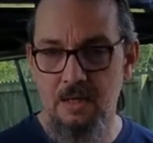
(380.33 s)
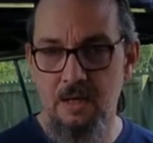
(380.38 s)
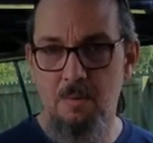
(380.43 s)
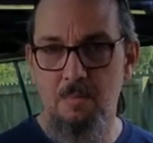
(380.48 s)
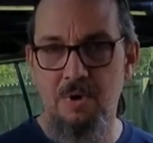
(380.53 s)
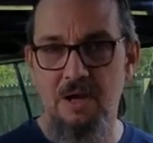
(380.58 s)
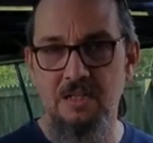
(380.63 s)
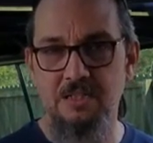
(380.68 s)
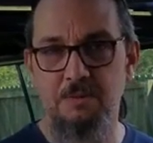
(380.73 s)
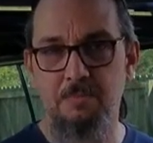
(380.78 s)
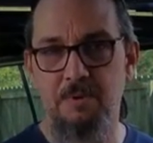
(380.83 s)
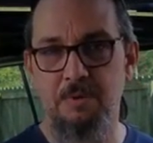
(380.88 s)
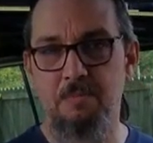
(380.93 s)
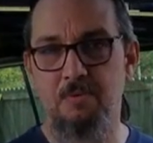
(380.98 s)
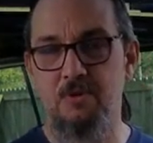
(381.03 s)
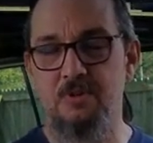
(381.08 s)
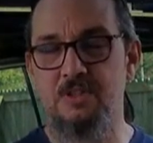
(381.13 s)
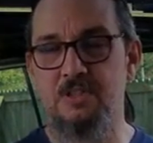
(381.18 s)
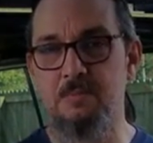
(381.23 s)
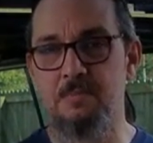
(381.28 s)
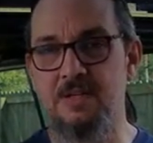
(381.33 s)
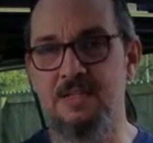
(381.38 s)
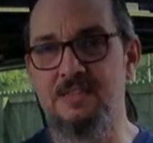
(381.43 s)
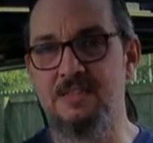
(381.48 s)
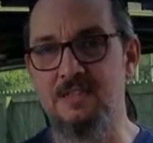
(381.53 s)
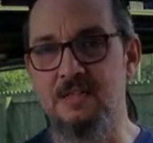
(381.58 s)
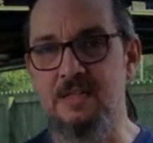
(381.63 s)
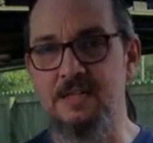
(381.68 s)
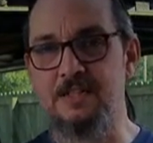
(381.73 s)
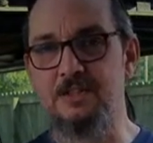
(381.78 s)
possibly put some
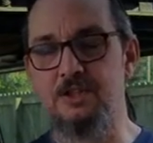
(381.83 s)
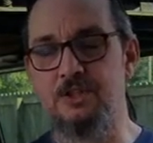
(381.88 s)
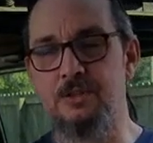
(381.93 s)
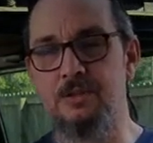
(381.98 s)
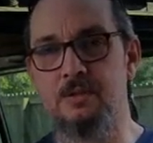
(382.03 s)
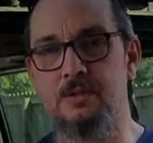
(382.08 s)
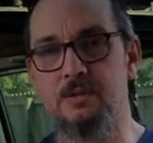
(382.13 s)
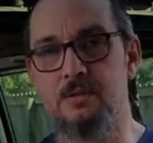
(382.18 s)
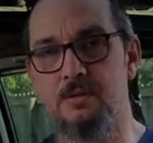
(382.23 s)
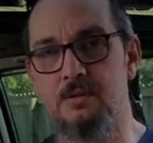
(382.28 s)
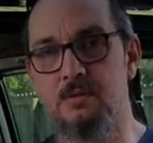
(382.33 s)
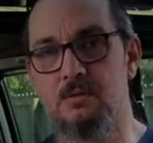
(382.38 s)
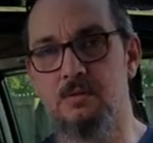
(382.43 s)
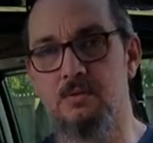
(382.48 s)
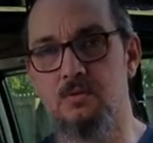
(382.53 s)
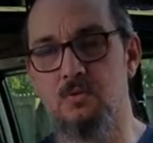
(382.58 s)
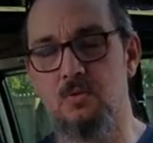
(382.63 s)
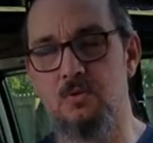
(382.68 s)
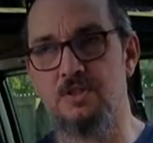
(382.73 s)
insulation or